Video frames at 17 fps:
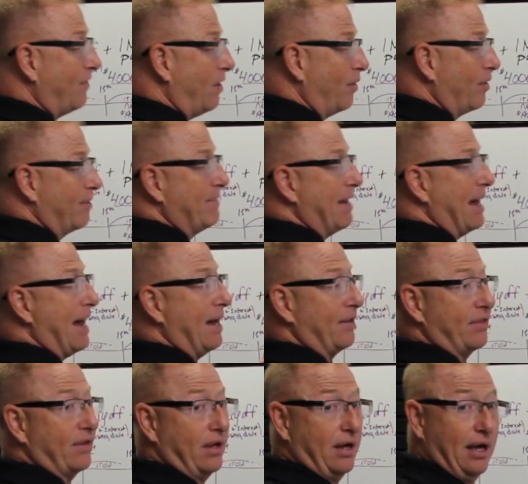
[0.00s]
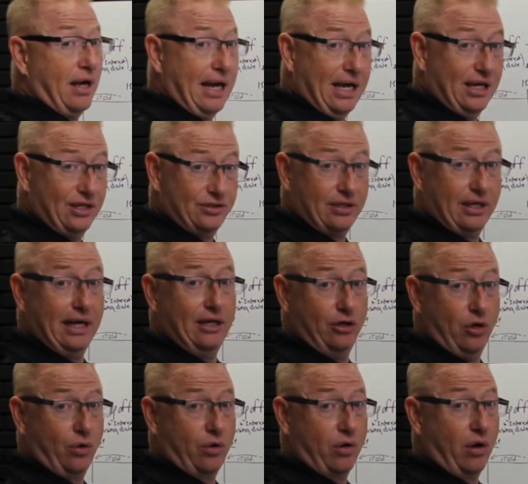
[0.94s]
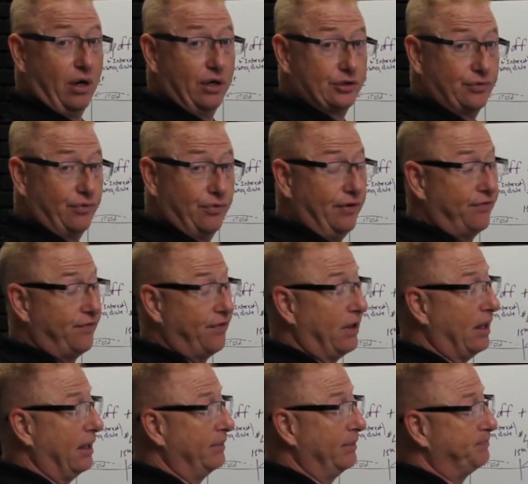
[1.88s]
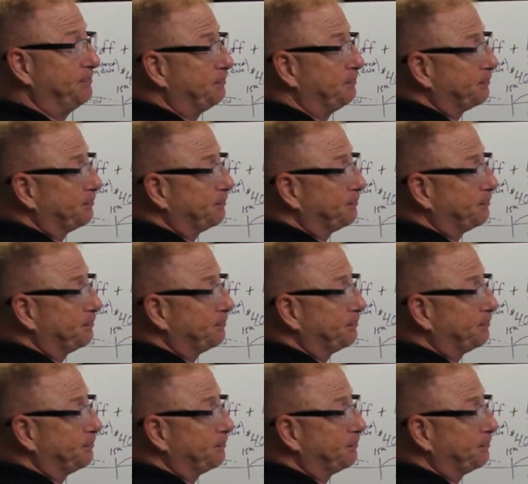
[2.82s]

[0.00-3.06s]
all the math as a no-cost refi.